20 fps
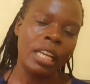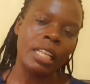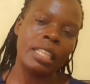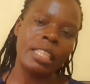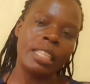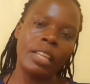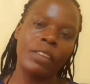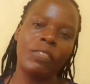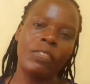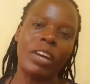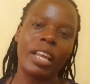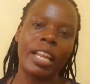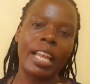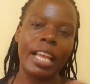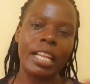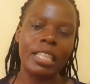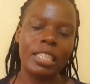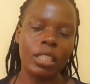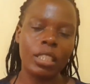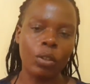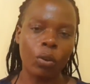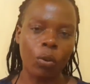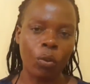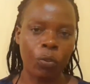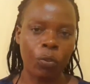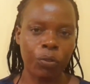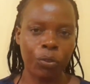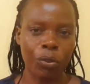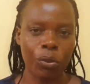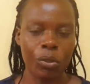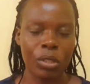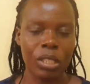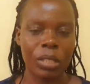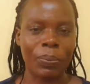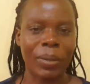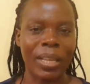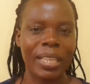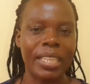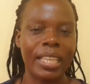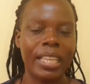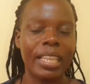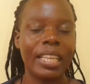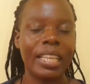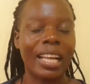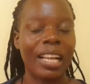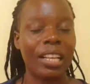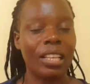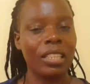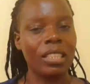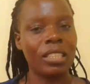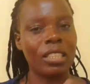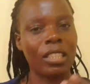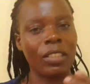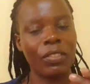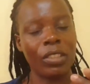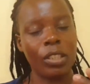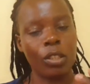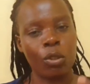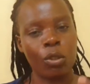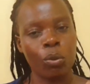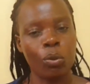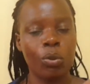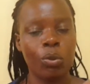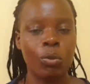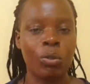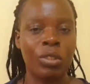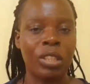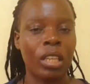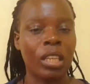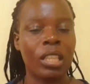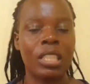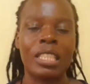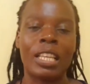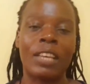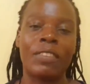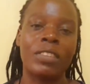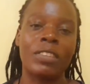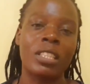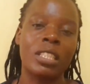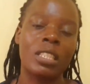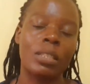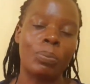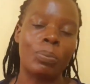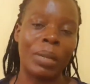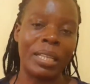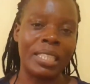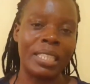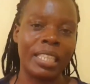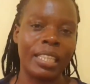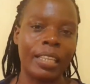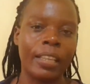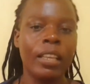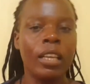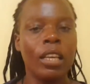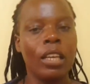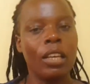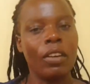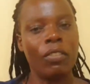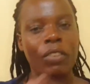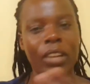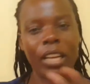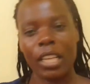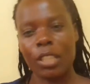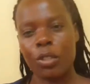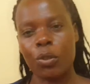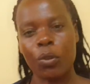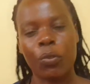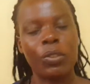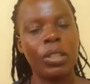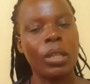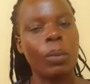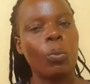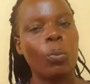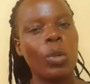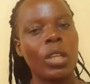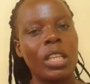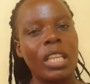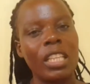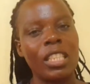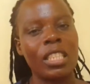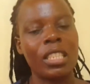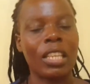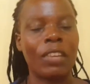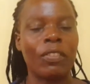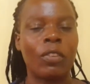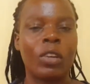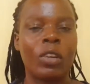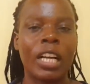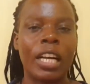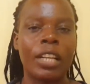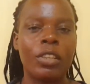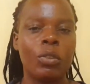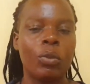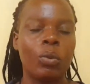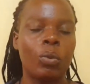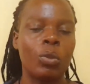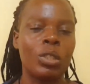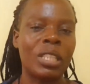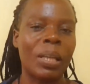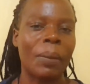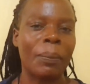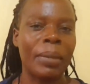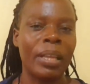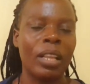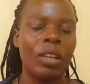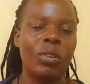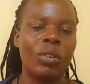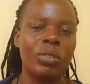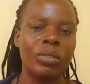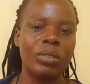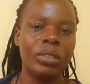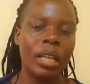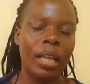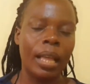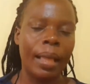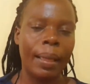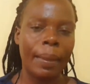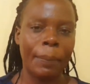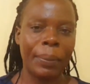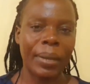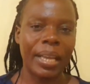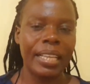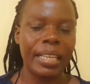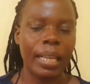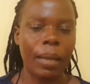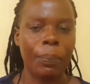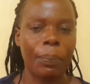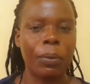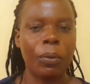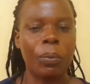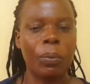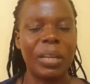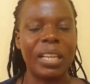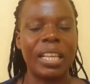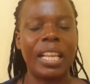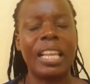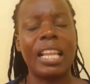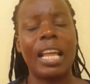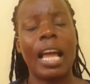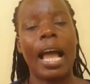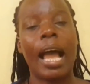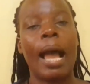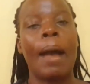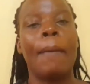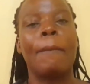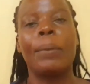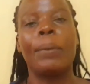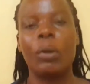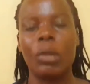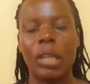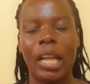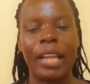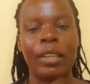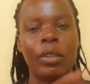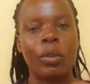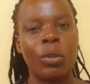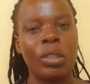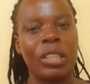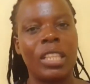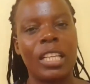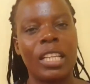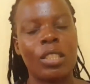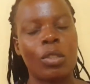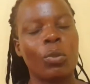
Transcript: Then variety of fruits per day, at least even 2 to 3 servings per day. Variety of them, whether it's avocado, watermelon, pineapple, banana, apple, and all that.